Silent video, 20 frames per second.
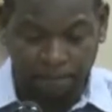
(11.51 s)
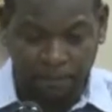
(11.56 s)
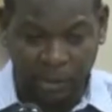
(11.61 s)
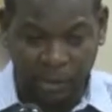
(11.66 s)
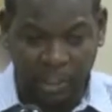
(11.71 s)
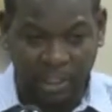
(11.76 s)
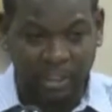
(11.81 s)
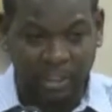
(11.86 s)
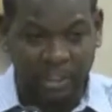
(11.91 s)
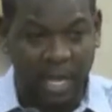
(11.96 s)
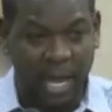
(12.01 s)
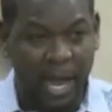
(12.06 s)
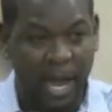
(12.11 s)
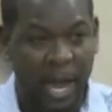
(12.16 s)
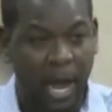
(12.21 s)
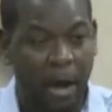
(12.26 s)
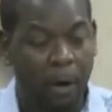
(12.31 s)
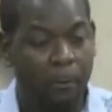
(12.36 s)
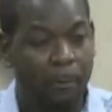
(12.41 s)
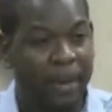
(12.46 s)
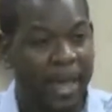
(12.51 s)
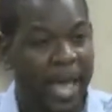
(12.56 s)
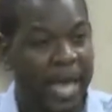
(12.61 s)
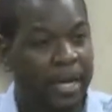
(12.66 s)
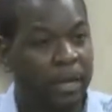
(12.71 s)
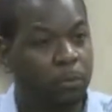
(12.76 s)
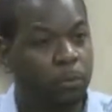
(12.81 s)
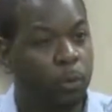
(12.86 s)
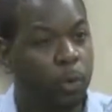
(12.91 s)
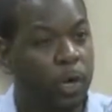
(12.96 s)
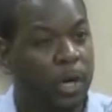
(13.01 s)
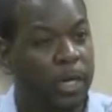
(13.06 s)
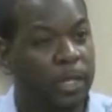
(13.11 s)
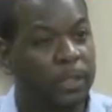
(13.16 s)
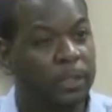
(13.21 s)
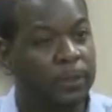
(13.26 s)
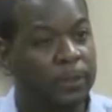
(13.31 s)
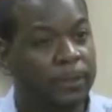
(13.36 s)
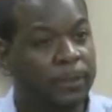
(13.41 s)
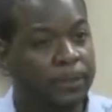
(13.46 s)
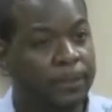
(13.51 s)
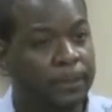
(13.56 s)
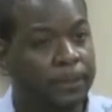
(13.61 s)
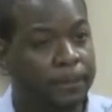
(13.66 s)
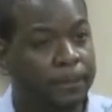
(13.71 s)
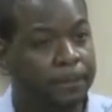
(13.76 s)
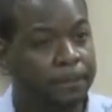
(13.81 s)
just how bad it was.